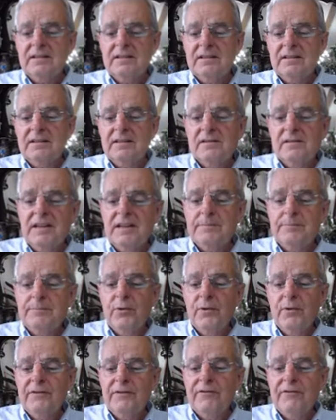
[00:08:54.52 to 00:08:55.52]

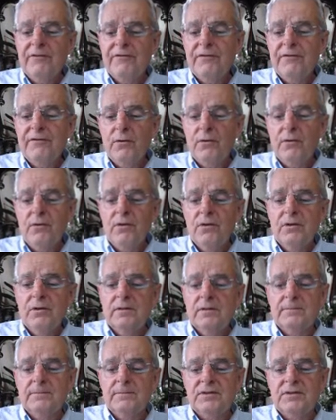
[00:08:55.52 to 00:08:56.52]
6.4
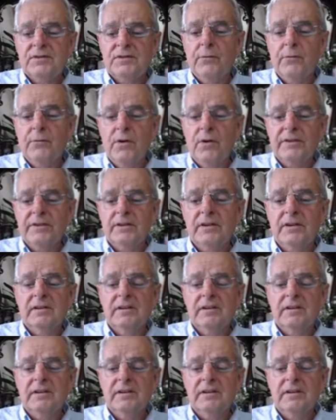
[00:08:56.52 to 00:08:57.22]
to 1